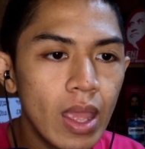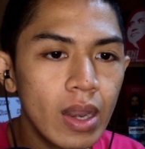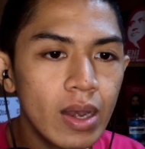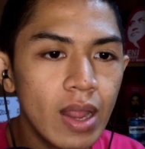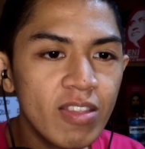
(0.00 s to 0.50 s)

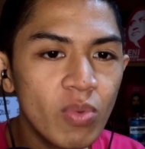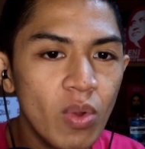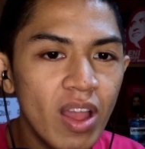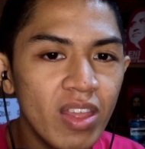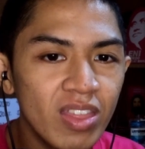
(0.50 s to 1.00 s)
And
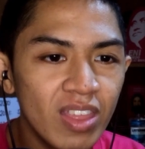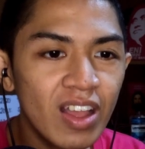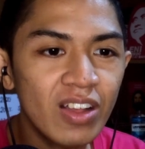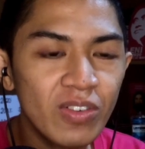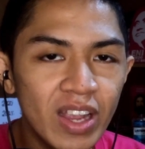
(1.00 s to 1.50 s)
that's where I
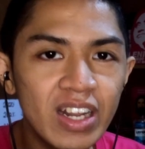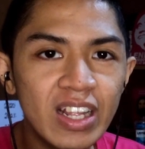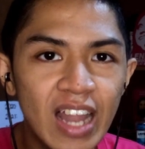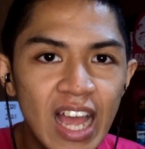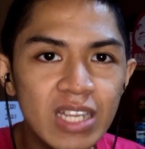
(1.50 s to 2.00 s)
think a
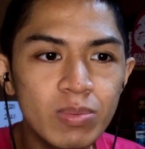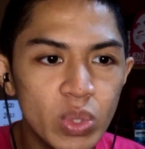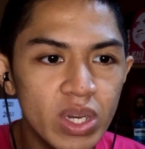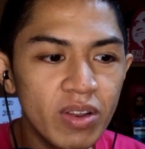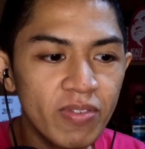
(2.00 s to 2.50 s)
great clash
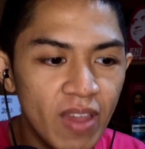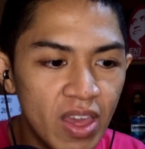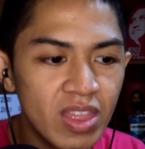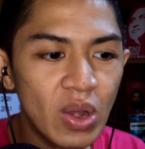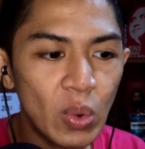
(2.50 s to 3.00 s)
between
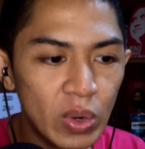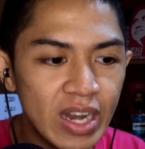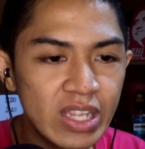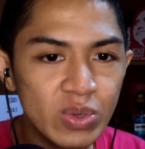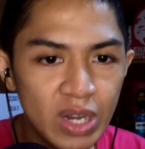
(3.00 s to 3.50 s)
faith and
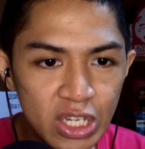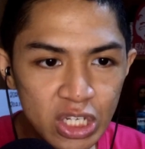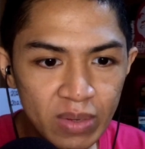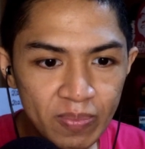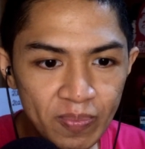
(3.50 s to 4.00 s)
organized
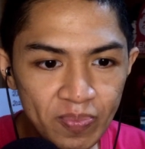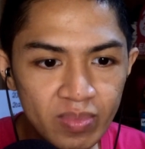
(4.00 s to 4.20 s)
religion.